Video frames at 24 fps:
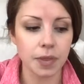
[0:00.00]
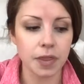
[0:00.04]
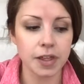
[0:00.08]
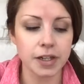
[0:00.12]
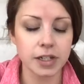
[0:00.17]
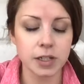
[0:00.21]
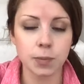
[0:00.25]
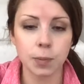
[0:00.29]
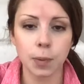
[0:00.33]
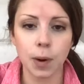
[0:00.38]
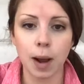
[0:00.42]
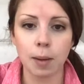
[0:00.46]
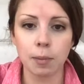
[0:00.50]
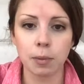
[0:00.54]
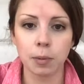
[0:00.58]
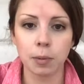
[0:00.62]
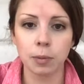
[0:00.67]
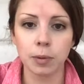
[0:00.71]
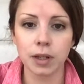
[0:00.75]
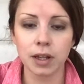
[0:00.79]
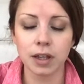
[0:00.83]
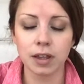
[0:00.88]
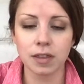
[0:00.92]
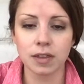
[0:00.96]
This
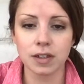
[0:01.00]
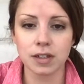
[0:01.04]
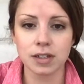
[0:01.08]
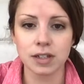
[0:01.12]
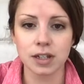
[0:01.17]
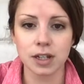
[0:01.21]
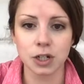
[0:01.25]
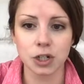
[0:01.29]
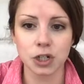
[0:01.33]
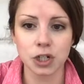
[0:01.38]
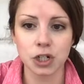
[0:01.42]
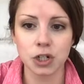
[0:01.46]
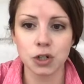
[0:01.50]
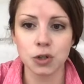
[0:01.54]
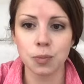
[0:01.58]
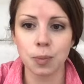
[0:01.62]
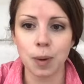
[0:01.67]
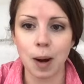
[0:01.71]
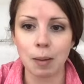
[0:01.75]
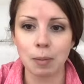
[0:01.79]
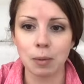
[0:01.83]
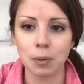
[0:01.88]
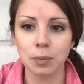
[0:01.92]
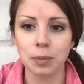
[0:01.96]
issue
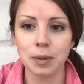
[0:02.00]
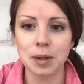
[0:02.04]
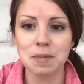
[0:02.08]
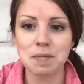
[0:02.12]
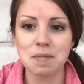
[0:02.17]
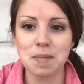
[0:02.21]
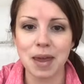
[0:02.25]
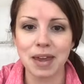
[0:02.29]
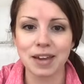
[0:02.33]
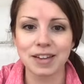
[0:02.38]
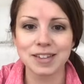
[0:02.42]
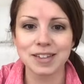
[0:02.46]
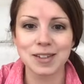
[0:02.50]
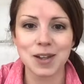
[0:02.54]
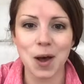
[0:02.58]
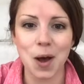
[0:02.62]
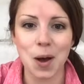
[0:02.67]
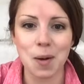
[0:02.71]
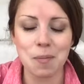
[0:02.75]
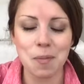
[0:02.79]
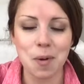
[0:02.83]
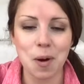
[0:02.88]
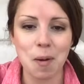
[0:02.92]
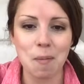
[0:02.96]
probably makes
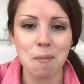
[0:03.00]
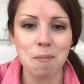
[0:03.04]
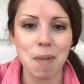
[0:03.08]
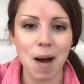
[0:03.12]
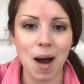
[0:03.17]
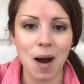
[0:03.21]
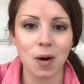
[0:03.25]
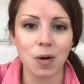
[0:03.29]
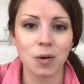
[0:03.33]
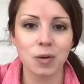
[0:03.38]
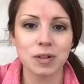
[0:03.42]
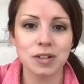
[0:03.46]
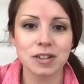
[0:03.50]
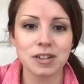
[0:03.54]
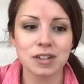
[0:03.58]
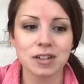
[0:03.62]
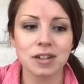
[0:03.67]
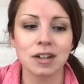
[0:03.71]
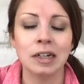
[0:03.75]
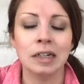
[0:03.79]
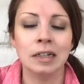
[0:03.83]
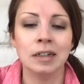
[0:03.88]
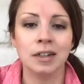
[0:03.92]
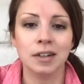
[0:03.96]
up
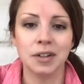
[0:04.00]
about